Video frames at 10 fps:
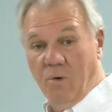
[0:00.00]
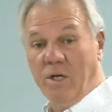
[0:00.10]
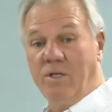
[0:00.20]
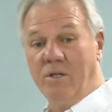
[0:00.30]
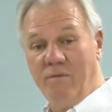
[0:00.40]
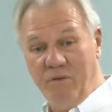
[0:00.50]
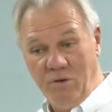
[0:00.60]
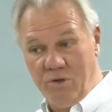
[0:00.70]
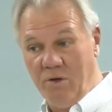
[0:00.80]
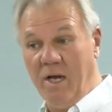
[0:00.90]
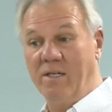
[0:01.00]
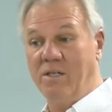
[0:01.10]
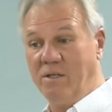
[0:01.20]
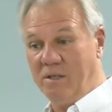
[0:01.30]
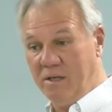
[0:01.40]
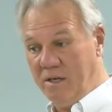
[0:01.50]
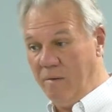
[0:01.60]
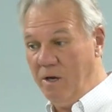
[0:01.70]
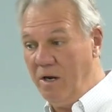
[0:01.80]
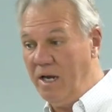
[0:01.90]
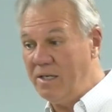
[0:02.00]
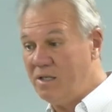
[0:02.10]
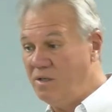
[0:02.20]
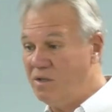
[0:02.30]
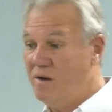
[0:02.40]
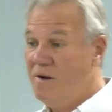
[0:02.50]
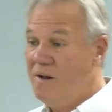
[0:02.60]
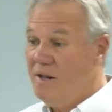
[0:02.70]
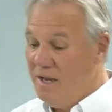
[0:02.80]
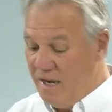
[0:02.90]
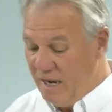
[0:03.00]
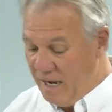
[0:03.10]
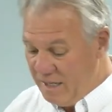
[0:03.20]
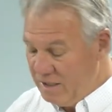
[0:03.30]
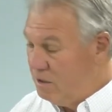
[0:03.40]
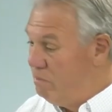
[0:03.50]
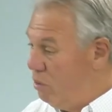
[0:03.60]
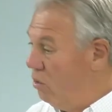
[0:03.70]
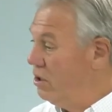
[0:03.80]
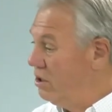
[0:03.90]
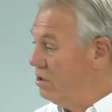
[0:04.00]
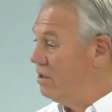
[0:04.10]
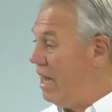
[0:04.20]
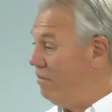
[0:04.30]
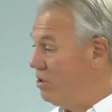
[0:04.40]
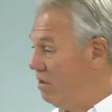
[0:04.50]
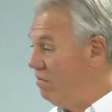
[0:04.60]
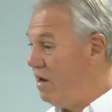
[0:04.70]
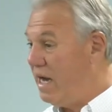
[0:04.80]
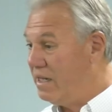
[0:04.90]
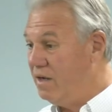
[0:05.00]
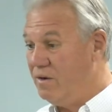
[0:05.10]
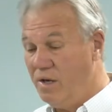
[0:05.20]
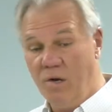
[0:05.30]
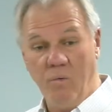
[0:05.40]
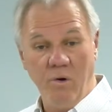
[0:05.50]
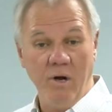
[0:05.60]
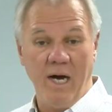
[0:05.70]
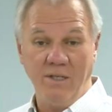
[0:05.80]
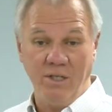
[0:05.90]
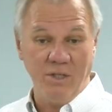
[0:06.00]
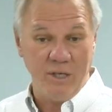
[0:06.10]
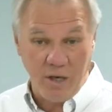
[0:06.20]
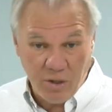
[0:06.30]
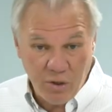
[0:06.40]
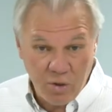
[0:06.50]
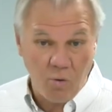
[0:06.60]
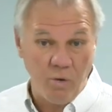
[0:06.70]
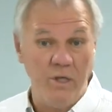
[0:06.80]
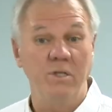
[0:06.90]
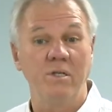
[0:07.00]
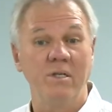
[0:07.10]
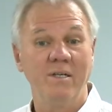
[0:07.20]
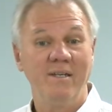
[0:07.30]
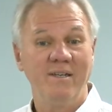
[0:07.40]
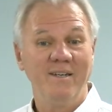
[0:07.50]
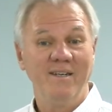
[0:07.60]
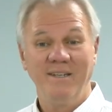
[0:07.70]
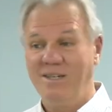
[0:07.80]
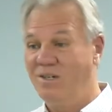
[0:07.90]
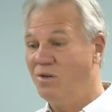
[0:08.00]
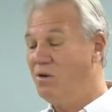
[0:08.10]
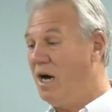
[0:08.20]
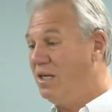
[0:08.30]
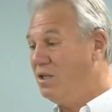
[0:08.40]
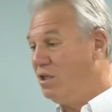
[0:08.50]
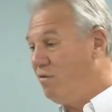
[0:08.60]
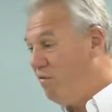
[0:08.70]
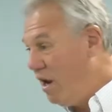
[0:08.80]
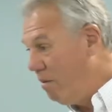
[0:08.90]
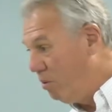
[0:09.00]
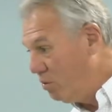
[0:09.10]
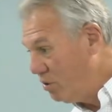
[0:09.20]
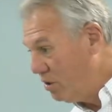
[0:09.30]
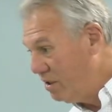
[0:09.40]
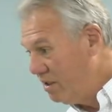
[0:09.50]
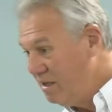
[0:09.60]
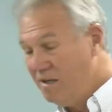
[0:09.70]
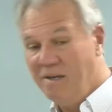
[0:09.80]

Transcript: go into the future lessons, the coming lessons, uh, it's important to establish the fact that you know we're not just telling stories; these are not just fables.